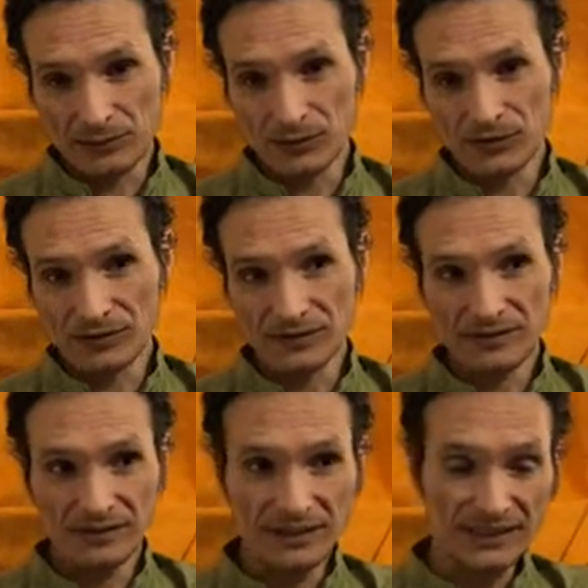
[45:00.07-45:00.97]
was
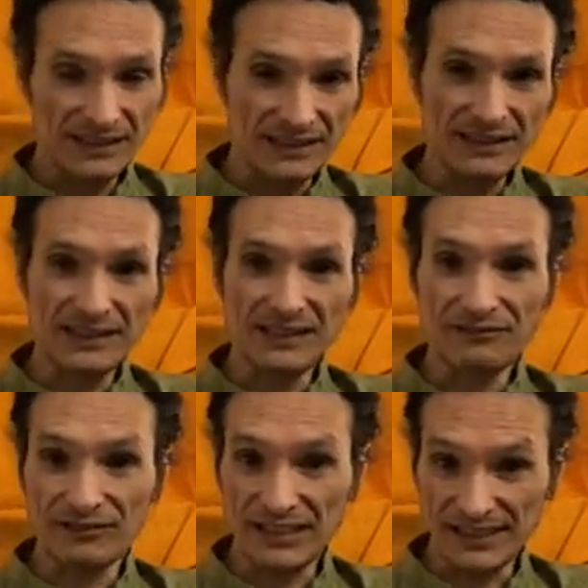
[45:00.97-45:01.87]
taking a
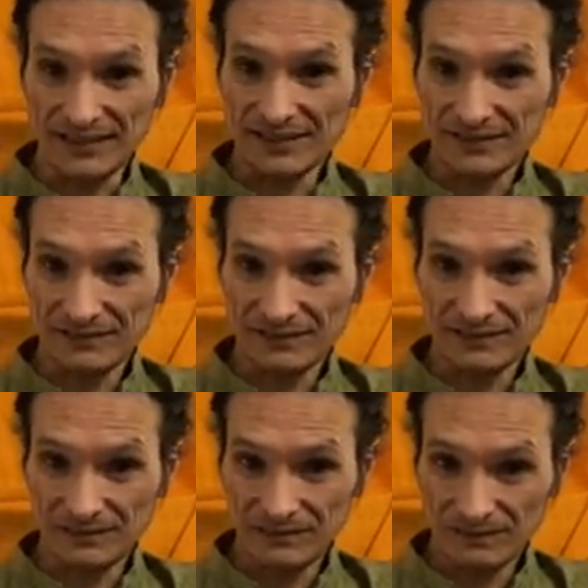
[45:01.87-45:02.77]
flight
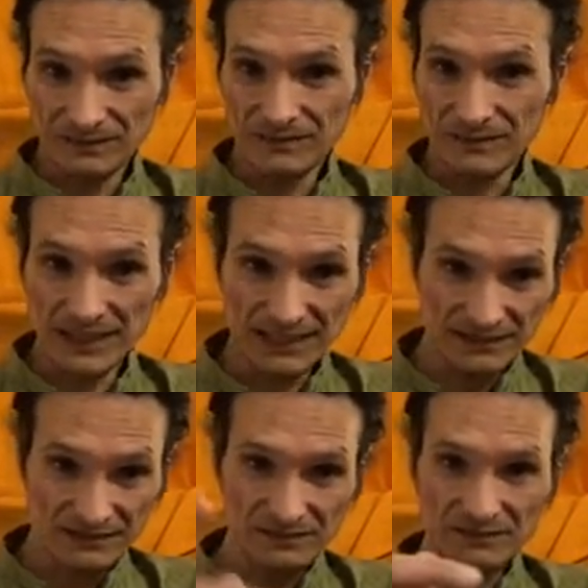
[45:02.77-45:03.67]

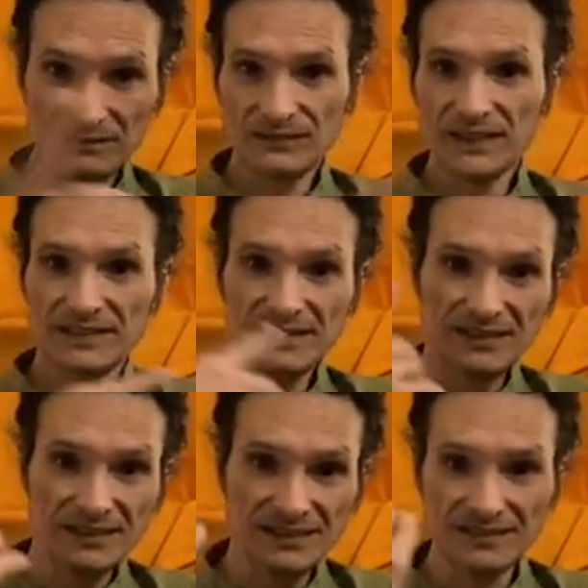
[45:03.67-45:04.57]
and
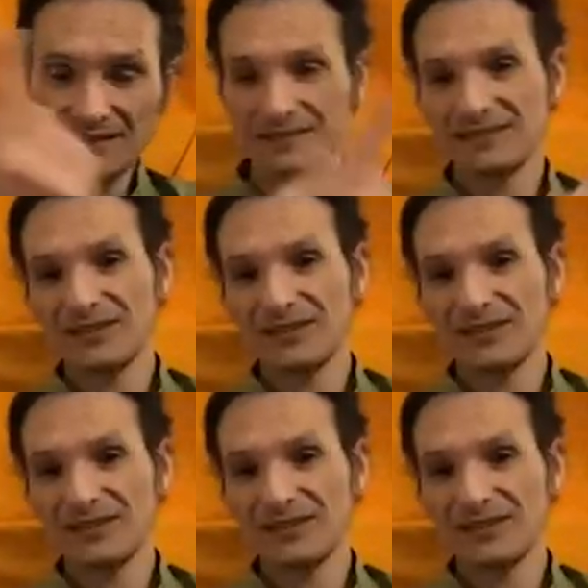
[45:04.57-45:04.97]
visiting